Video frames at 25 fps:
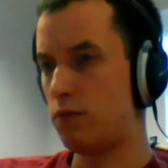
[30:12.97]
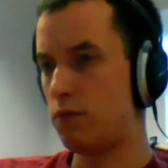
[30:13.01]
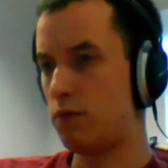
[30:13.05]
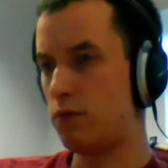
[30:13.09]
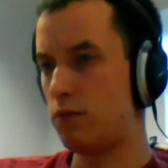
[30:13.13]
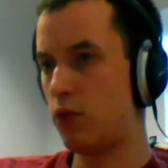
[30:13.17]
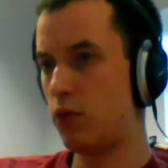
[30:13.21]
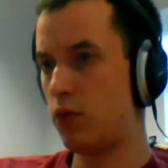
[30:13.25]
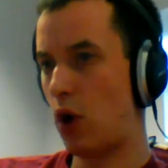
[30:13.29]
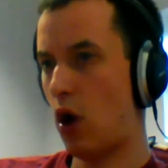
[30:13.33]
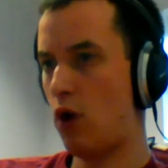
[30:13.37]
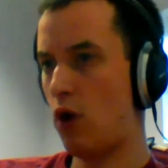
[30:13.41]

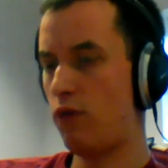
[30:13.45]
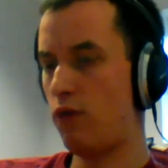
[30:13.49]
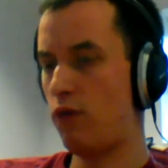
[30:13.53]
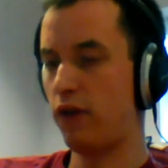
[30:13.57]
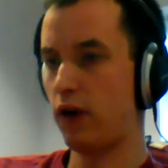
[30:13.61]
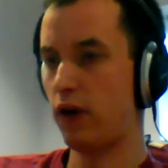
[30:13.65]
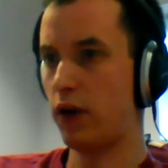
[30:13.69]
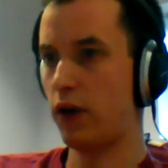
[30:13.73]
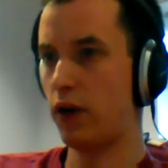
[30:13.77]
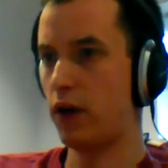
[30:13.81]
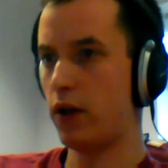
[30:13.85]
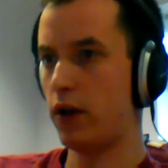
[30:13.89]

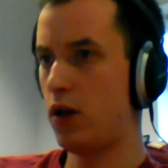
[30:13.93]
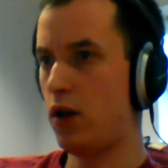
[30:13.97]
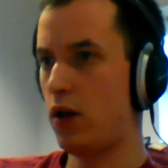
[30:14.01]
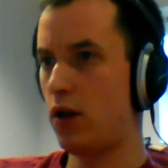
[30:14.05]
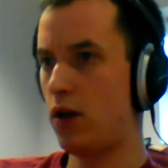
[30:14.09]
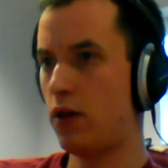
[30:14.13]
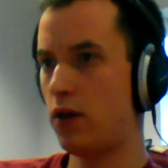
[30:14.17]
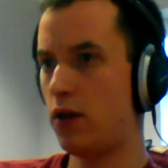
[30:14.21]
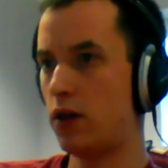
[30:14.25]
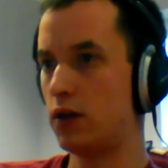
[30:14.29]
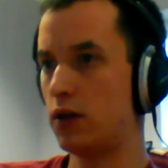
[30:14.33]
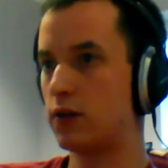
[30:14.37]
Hopefully.
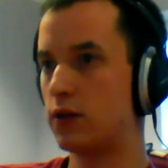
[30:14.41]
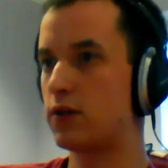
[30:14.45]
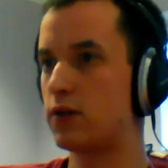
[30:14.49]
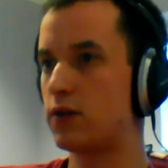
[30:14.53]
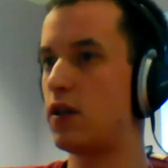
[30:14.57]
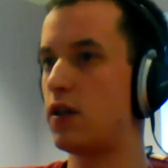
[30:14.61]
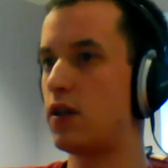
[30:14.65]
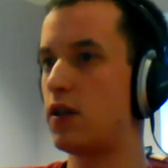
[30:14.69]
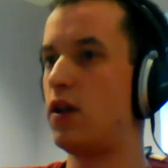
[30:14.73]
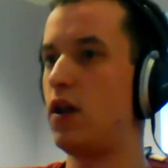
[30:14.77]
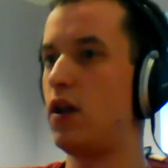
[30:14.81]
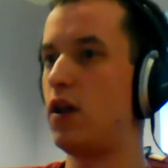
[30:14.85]
There's
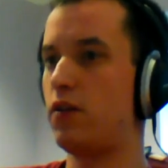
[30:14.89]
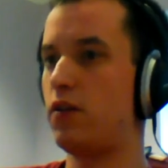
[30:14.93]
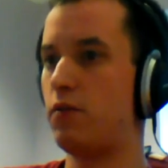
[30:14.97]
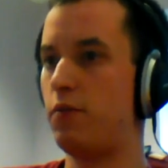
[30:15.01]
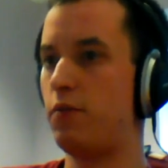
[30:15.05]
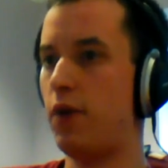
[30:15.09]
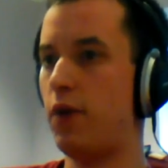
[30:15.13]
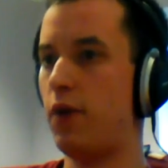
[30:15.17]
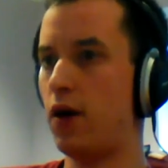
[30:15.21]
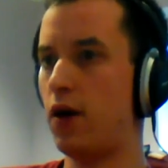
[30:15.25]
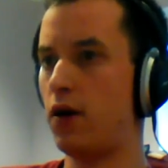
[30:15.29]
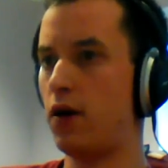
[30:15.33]
another
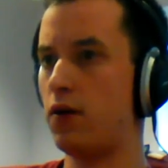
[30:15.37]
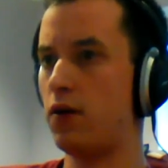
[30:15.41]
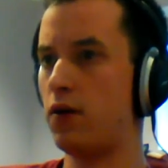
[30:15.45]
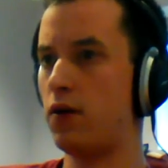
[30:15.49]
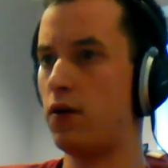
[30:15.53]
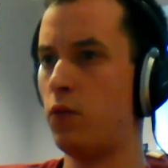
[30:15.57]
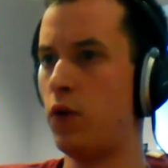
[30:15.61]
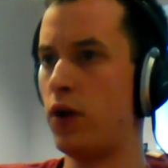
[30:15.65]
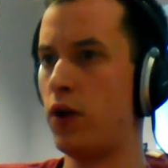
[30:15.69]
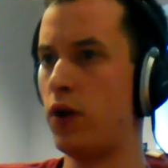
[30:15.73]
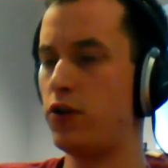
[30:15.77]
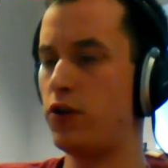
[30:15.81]
bug
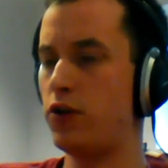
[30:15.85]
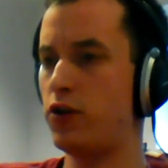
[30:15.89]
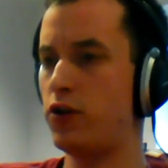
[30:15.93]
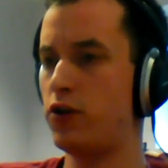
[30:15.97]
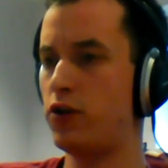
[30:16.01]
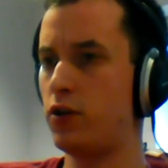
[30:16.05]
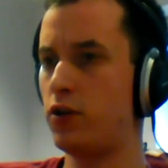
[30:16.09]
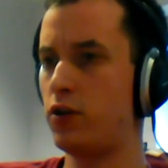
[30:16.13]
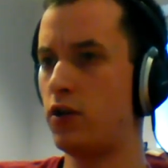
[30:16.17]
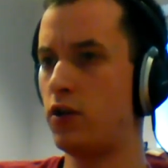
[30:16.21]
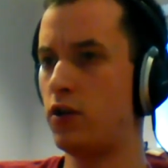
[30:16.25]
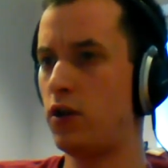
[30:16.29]

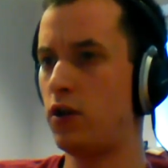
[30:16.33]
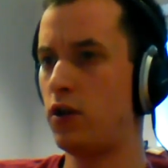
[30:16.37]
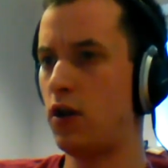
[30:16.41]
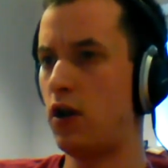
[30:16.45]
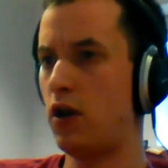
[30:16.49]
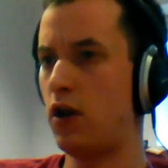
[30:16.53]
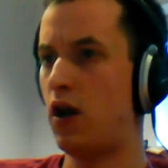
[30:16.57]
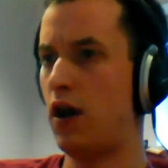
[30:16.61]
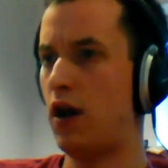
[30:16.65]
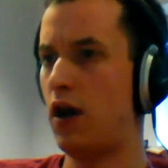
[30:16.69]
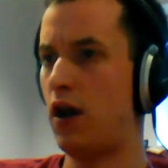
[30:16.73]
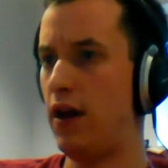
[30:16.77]
which
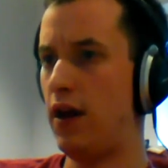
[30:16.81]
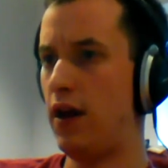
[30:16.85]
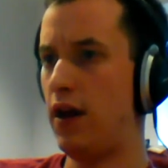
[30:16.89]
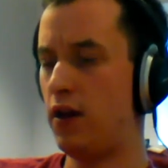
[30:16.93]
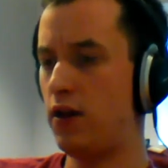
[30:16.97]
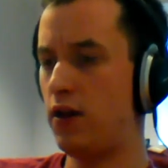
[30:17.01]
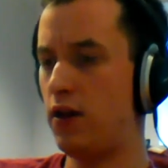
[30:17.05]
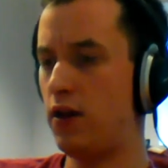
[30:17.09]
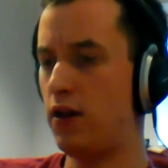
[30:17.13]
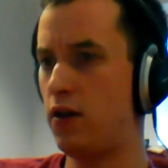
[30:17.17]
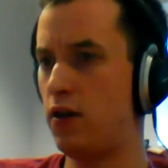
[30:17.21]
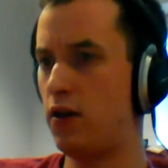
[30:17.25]
I
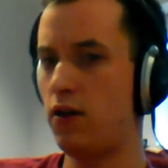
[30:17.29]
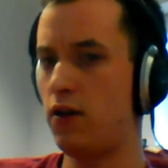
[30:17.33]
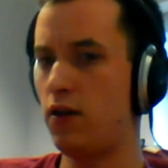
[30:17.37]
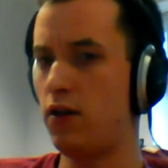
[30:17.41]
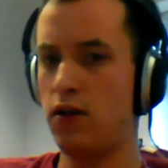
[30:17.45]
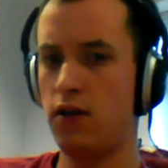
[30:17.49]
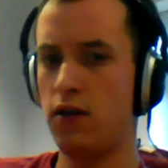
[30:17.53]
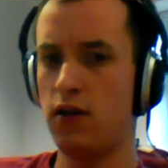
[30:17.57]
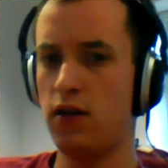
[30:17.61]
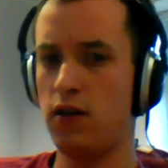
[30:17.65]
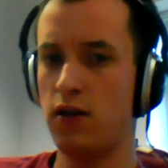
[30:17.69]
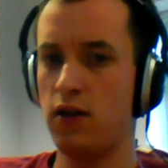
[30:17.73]

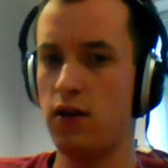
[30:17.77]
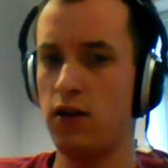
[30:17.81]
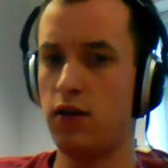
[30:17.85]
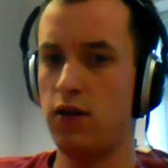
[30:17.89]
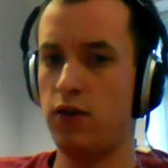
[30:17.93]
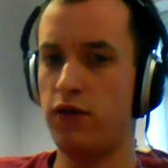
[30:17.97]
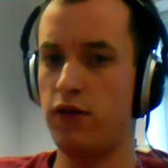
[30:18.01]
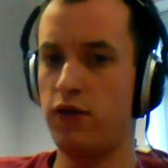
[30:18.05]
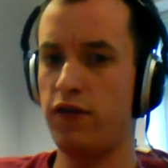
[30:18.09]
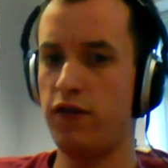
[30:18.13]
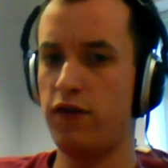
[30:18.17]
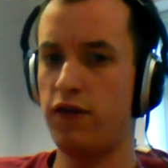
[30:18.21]

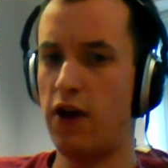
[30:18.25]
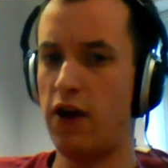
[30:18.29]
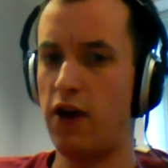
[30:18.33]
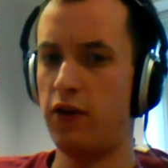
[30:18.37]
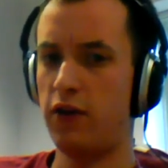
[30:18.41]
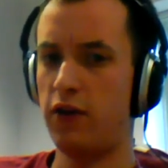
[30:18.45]
found